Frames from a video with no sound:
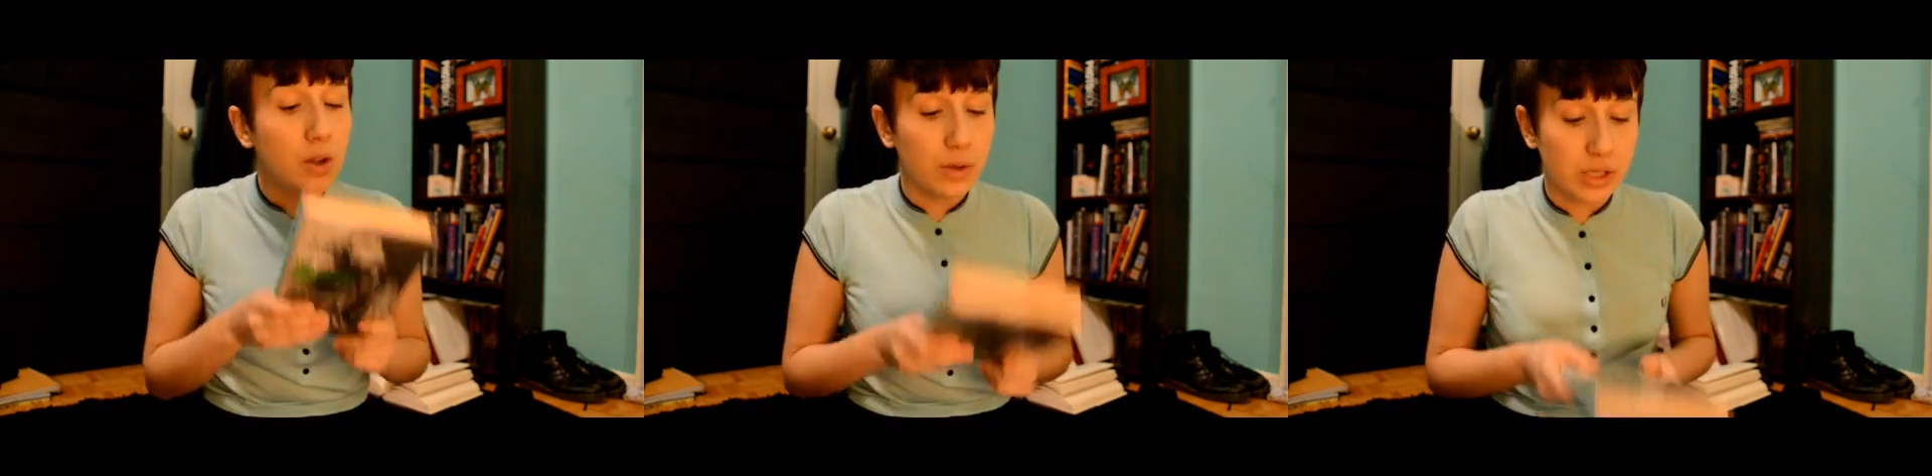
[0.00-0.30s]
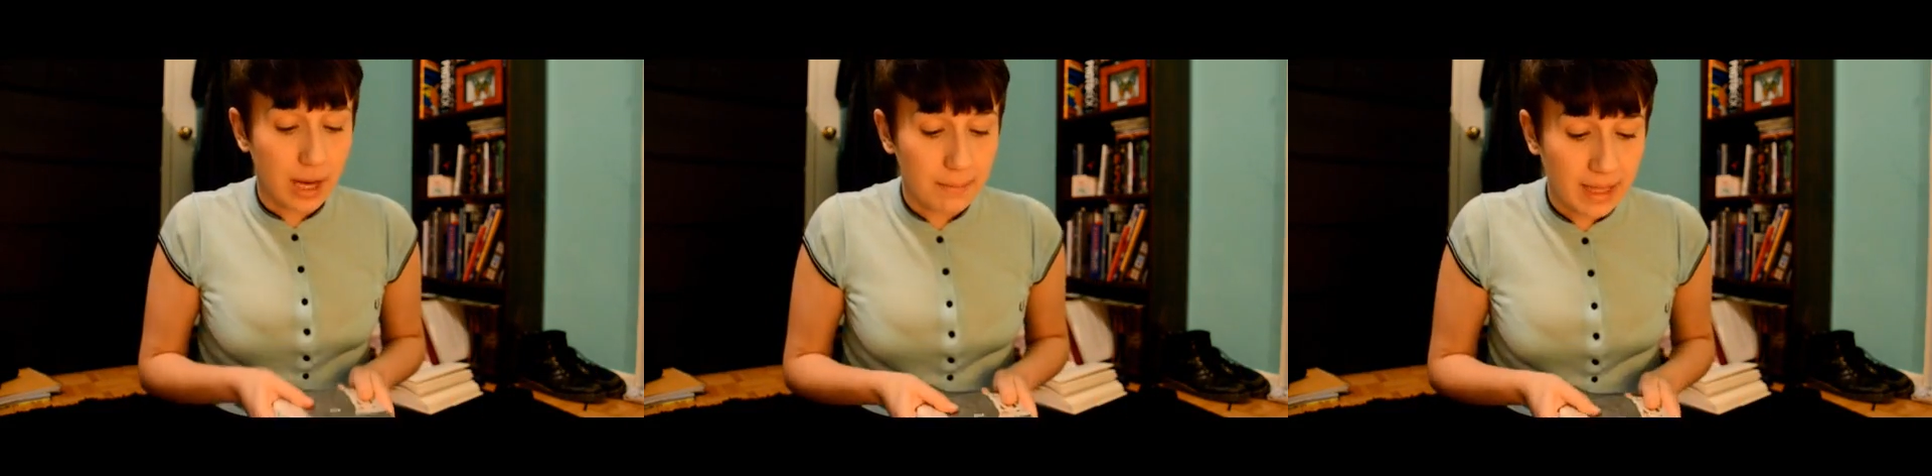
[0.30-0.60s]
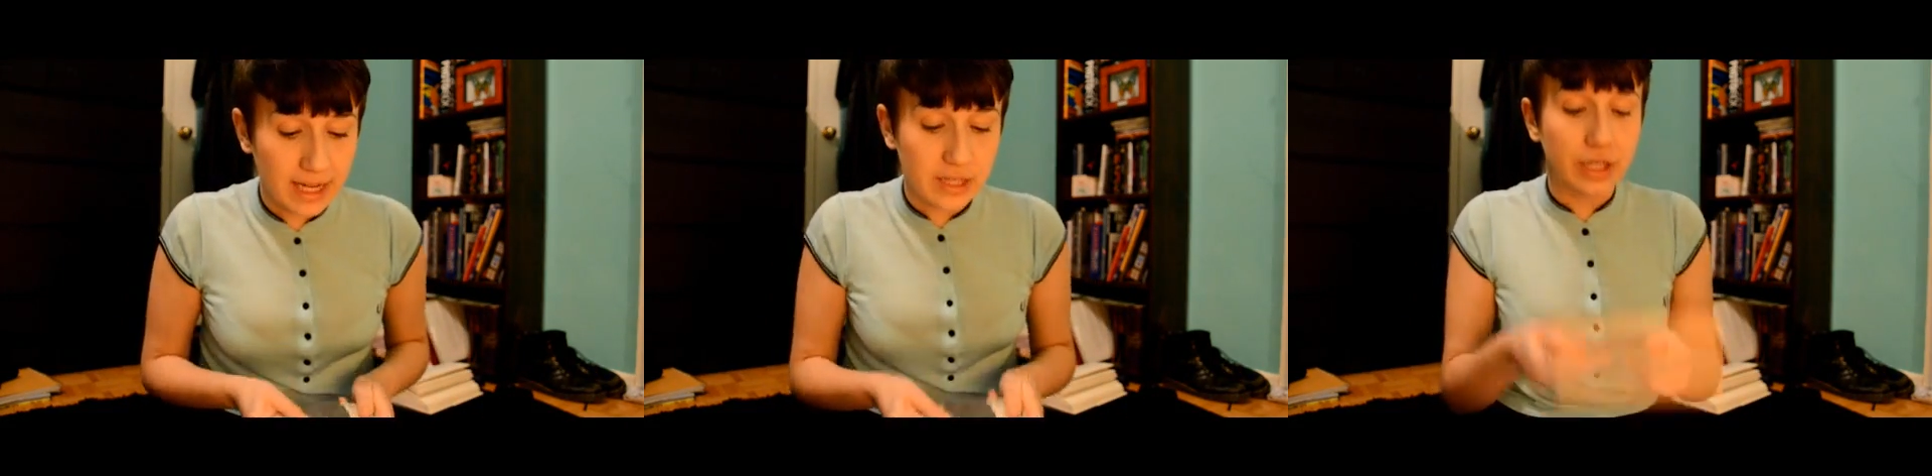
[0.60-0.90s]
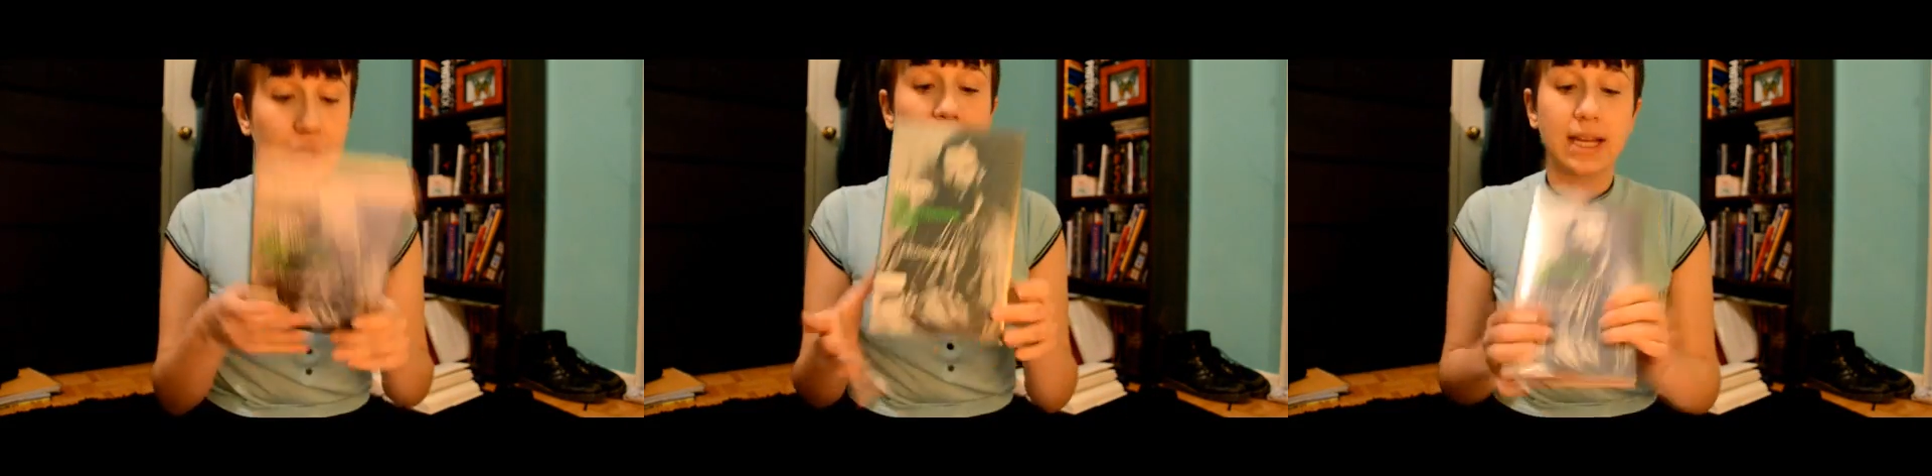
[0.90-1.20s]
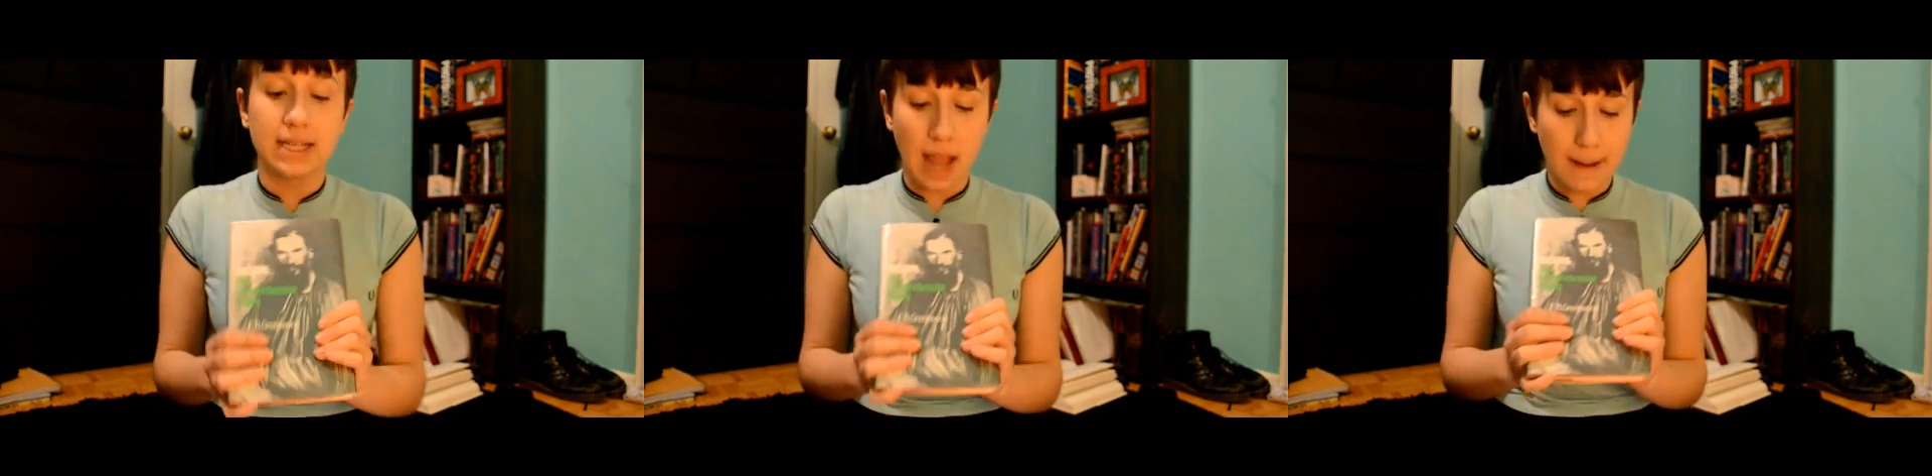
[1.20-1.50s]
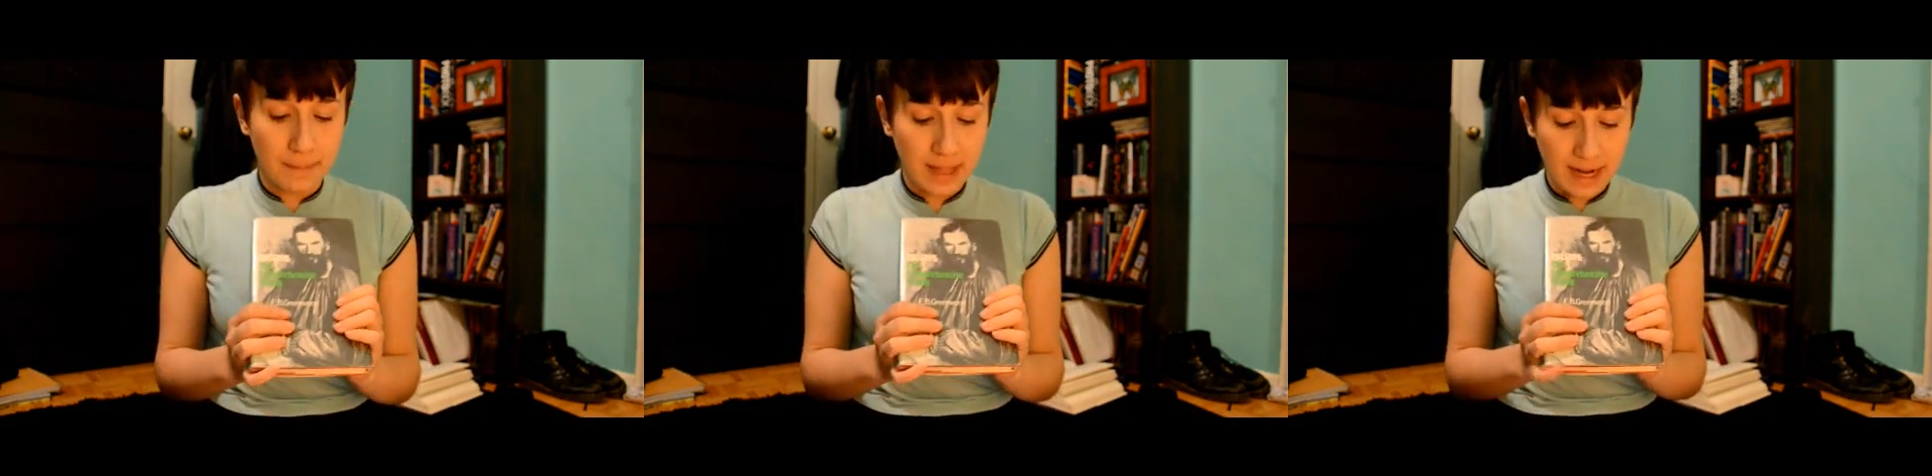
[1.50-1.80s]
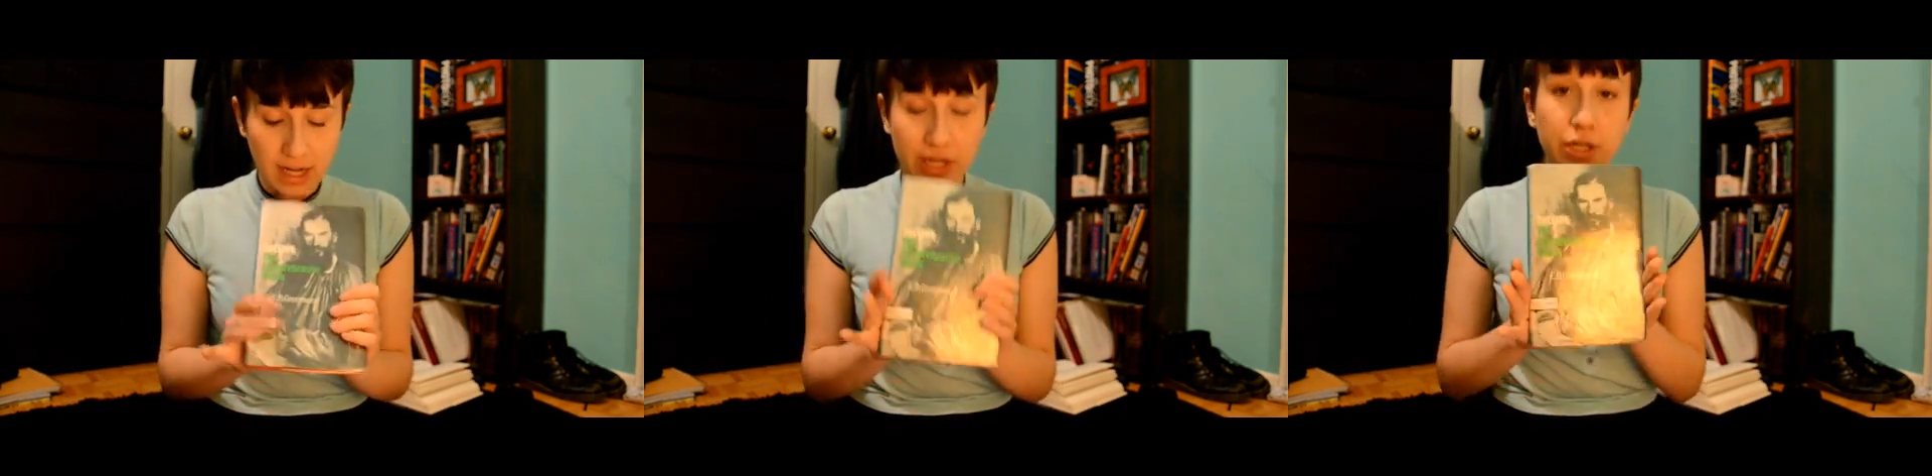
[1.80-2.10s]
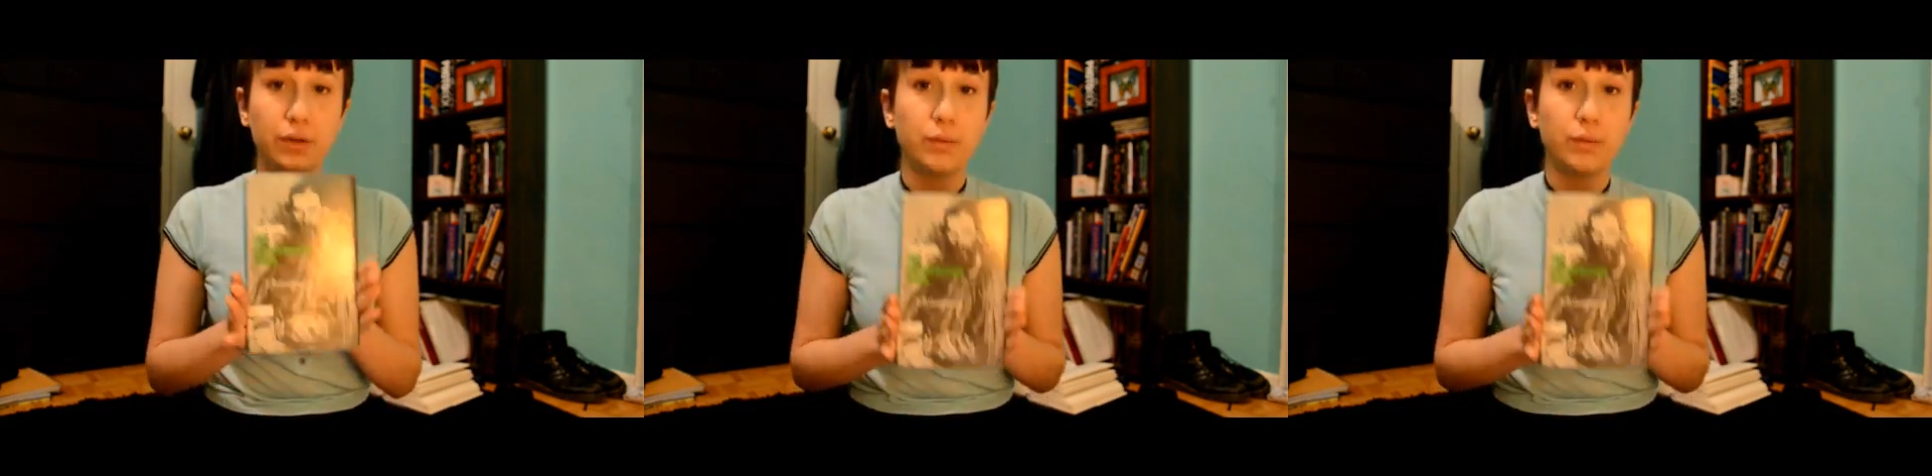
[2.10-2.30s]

which I'm planning to do, is I'm planning to